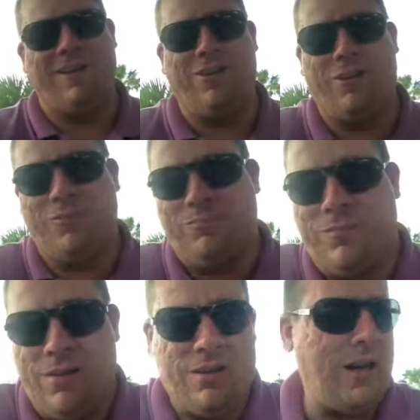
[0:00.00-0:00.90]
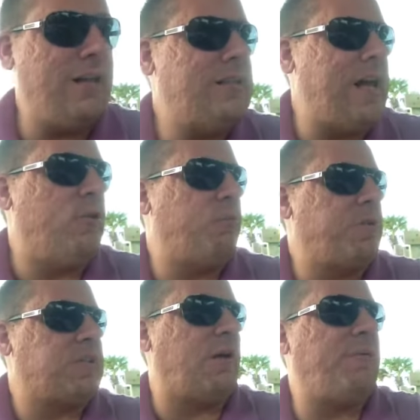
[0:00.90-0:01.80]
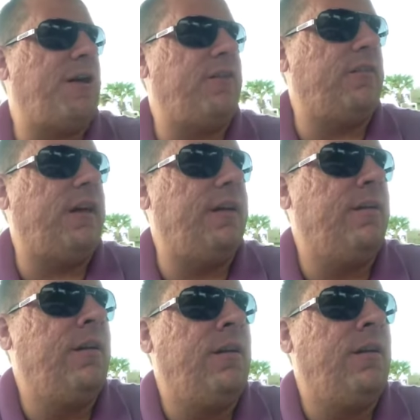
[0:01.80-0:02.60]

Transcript: Guys, I hope this helped you out a lot.